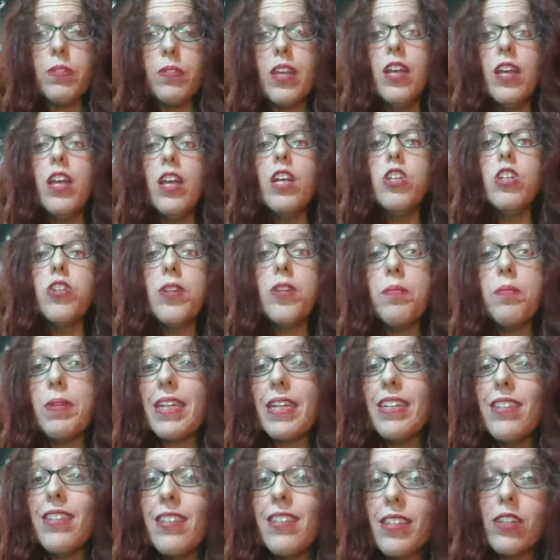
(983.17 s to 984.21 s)
should be
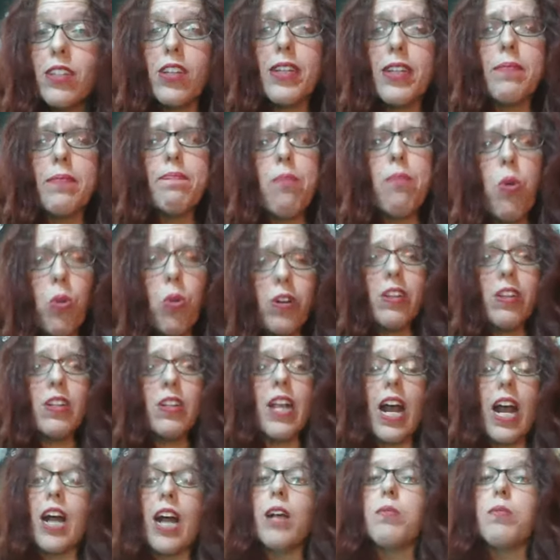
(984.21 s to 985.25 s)
considered important
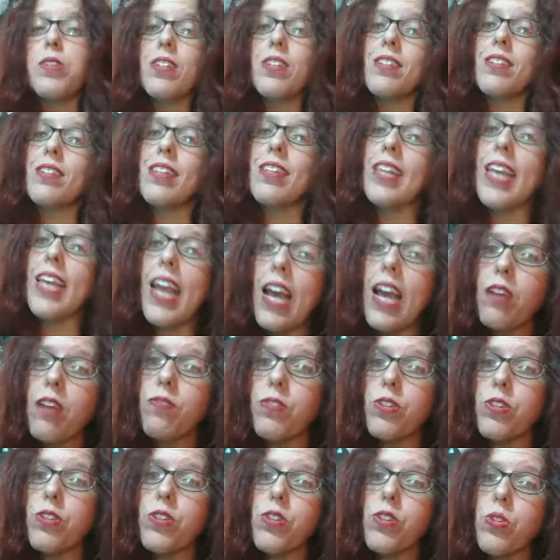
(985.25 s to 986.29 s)
options in the
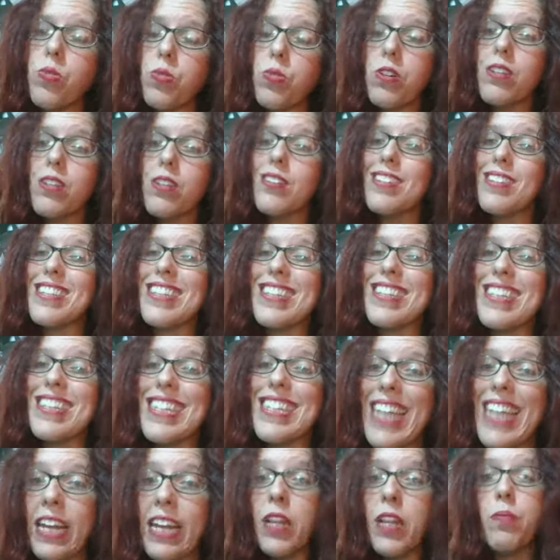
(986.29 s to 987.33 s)
efforts towards
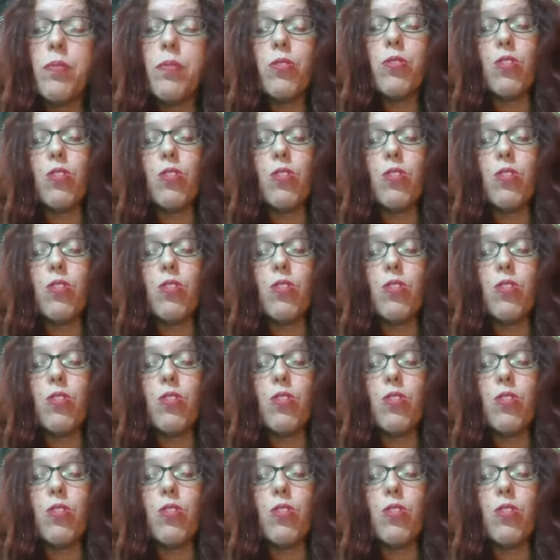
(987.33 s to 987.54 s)
sustainable